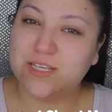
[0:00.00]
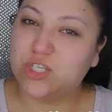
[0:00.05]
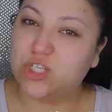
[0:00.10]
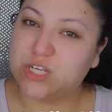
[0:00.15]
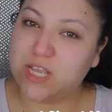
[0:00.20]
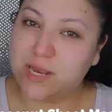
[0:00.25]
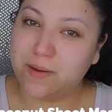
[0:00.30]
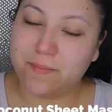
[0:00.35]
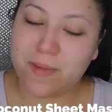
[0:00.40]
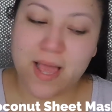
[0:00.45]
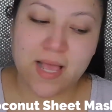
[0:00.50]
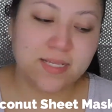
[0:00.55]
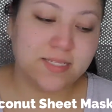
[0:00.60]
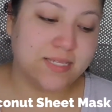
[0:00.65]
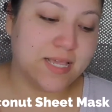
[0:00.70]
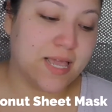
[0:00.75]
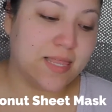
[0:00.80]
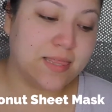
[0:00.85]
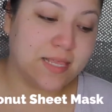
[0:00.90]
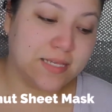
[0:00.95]
sheet
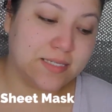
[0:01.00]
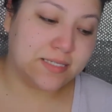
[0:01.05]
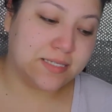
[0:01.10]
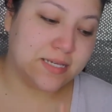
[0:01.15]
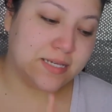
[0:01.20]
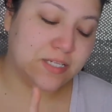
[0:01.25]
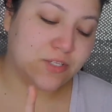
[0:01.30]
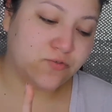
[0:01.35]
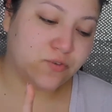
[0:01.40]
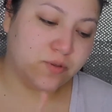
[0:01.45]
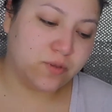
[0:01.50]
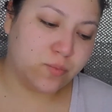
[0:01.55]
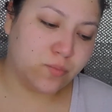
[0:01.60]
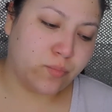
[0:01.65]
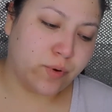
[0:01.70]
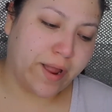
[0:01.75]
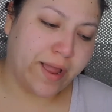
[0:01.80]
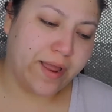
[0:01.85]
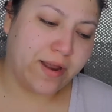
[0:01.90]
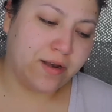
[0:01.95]
mask and this is from the
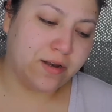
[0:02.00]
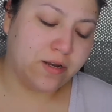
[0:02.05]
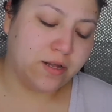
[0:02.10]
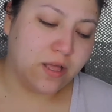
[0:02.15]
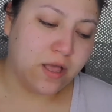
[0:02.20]
brand